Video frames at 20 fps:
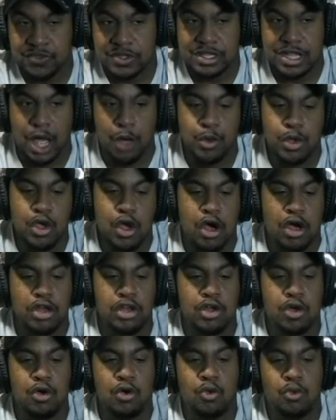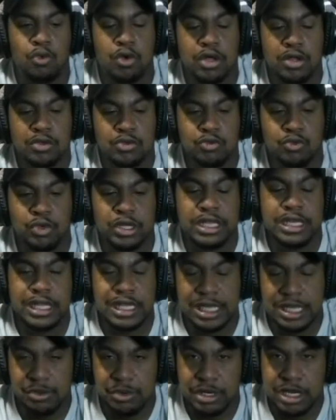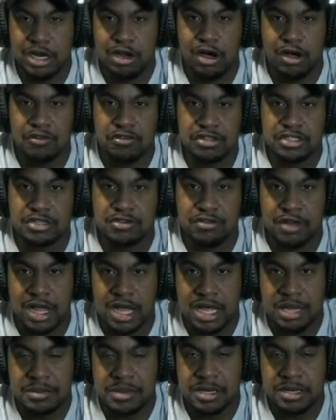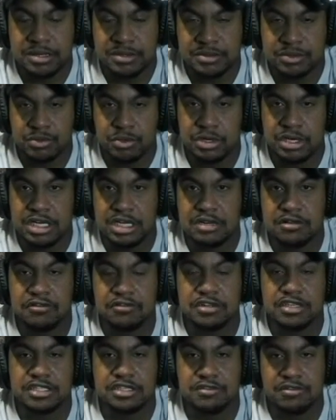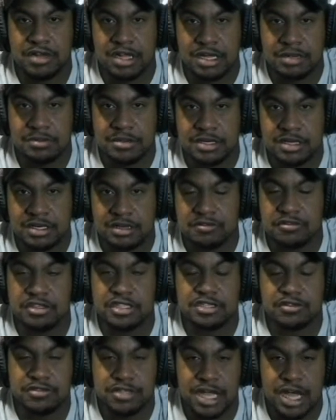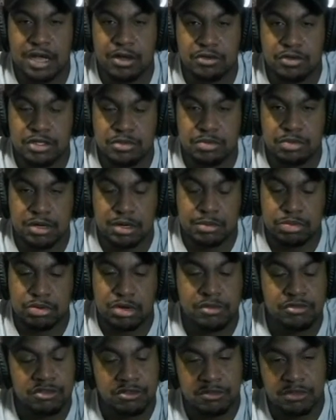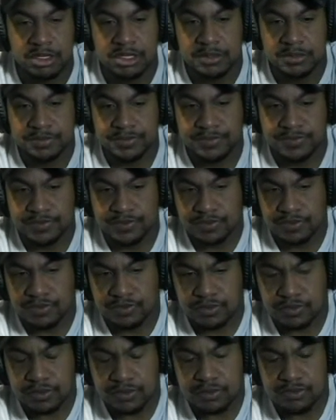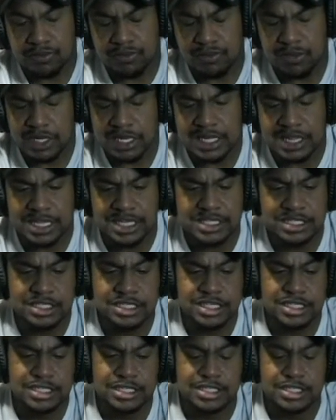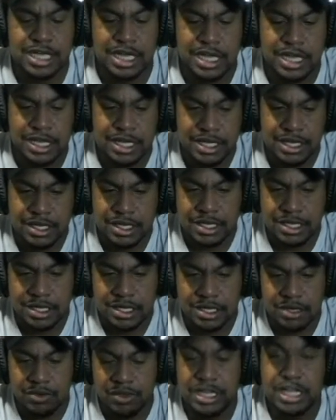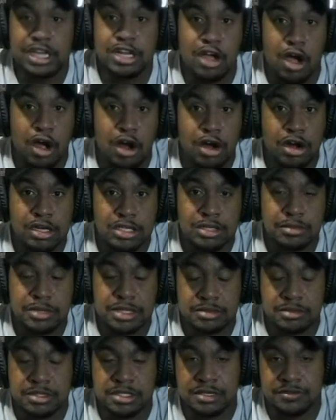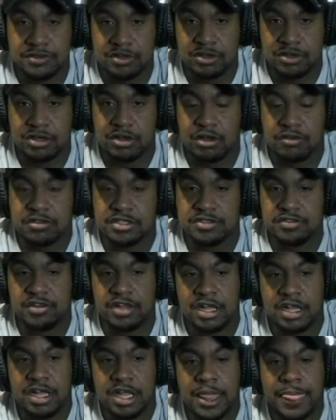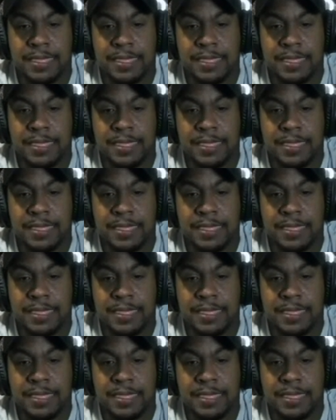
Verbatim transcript: Now we all know what we need. We need offensive linemen. We need defensive linemen, defensive tackles preferably. Let's just say we need guards to be specific on the offensive line